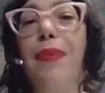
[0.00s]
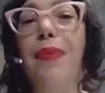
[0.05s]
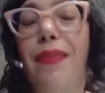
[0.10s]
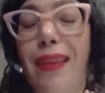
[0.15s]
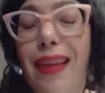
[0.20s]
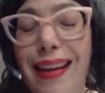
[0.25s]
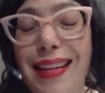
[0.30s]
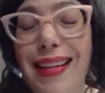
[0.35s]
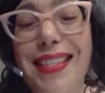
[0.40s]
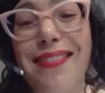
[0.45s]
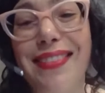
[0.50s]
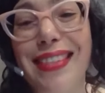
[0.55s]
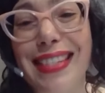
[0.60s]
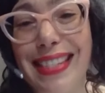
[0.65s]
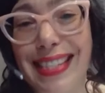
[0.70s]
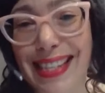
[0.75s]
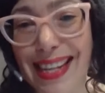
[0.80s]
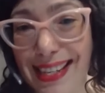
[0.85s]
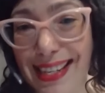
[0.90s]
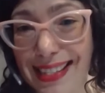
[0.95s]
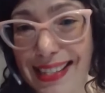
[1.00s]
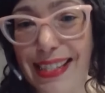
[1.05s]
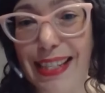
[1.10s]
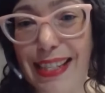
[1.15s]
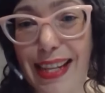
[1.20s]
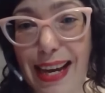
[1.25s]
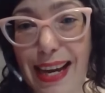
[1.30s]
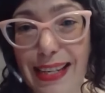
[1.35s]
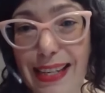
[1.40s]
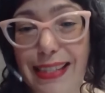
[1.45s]
The answer is yes to
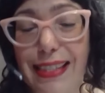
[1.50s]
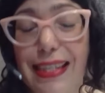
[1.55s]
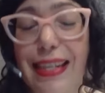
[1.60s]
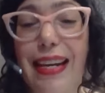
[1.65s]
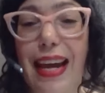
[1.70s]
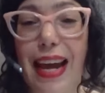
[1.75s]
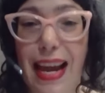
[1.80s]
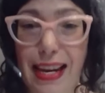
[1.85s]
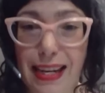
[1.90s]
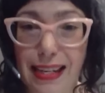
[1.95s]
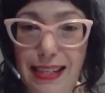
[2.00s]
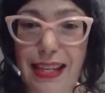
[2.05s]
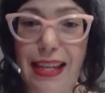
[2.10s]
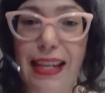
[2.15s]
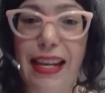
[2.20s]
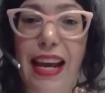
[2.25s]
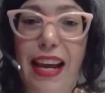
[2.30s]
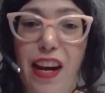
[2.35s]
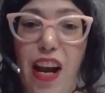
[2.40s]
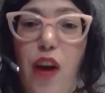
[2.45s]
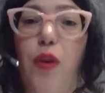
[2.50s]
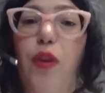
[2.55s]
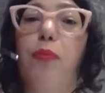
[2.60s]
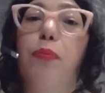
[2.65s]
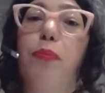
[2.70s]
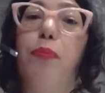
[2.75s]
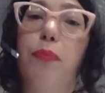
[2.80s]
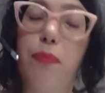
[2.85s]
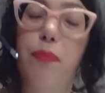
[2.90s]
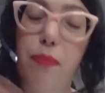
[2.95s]
that. And again, I would
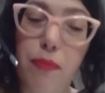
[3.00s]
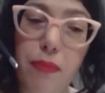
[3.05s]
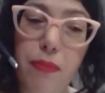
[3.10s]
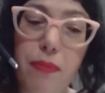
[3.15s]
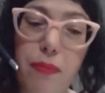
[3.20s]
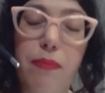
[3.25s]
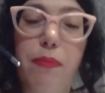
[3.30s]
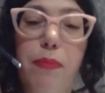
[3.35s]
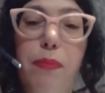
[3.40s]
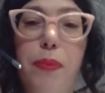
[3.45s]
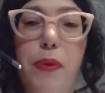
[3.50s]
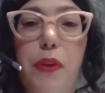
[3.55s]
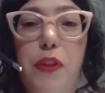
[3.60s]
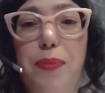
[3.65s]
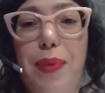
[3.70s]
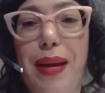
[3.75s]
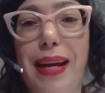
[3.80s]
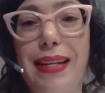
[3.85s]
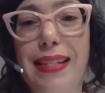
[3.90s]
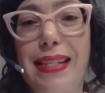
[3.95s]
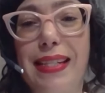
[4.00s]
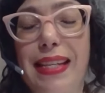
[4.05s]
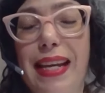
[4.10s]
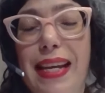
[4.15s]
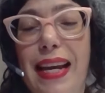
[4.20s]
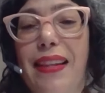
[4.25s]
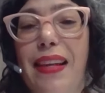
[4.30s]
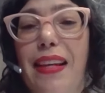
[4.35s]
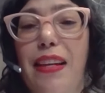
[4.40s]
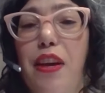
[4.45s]
pushback to
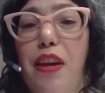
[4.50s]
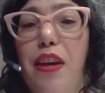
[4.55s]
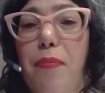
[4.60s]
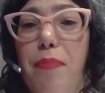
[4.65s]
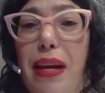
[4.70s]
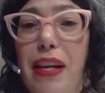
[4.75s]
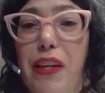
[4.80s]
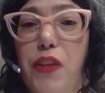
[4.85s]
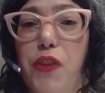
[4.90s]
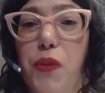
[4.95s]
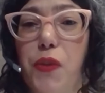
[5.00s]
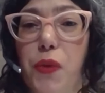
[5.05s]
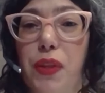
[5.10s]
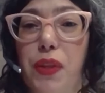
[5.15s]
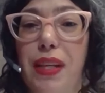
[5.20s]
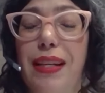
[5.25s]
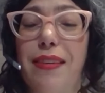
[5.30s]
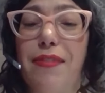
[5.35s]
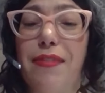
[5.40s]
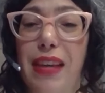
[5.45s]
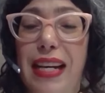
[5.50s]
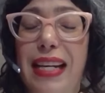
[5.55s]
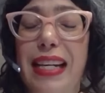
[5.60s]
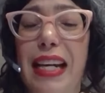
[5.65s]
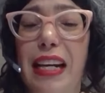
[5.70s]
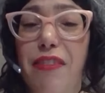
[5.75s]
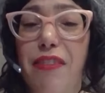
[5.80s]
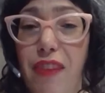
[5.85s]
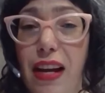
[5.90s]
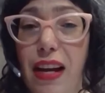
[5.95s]
say that make sure that if they
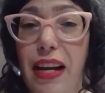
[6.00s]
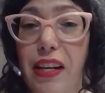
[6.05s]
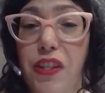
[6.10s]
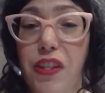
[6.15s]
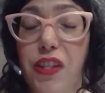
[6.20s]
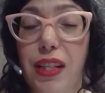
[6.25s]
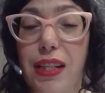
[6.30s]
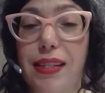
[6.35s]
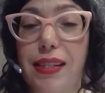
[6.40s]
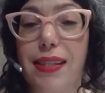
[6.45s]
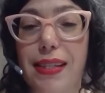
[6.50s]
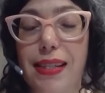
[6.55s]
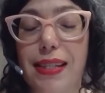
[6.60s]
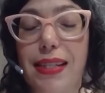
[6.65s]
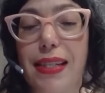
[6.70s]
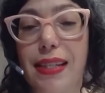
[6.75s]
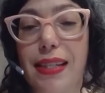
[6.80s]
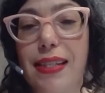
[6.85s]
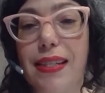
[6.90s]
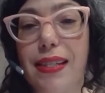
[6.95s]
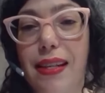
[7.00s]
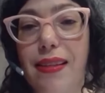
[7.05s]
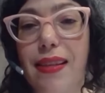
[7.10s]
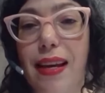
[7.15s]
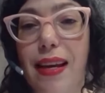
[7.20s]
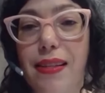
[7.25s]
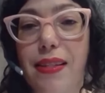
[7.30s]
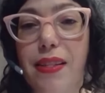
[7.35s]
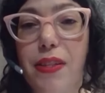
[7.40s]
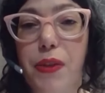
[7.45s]
need financial assistance,
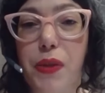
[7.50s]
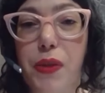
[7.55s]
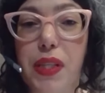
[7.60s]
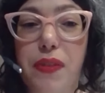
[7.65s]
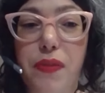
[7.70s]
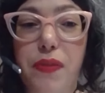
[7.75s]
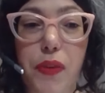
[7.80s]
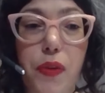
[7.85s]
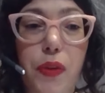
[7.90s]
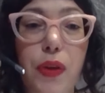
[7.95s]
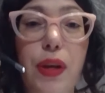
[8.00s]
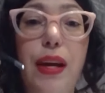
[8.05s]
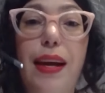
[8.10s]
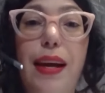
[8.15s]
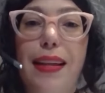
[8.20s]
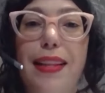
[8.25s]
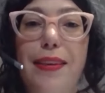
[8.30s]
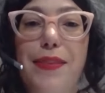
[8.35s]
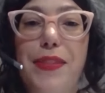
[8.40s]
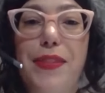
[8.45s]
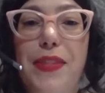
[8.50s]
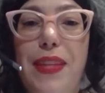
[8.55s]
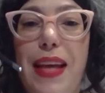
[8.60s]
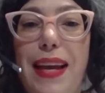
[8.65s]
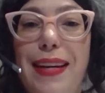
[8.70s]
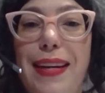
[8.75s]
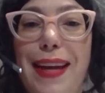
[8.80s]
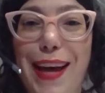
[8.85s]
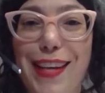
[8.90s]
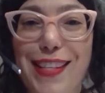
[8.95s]
that's useful. There was
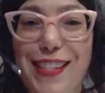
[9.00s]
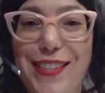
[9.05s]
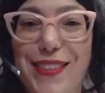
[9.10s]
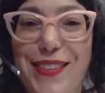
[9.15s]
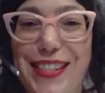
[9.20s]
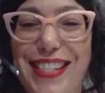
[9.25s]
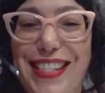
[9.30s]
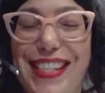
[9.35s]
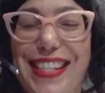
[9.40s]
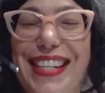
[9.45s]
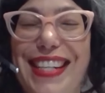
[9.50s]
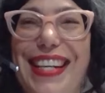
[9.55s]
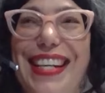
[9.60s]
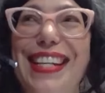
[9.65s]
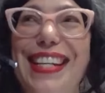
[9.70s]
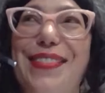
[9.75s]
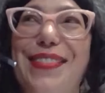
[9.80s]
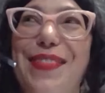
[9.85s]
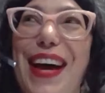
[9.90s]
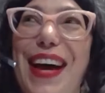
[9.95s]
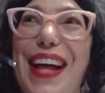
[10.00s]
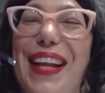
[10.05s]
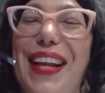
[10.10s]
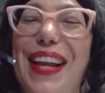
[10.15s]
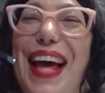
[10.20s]
that last question as well.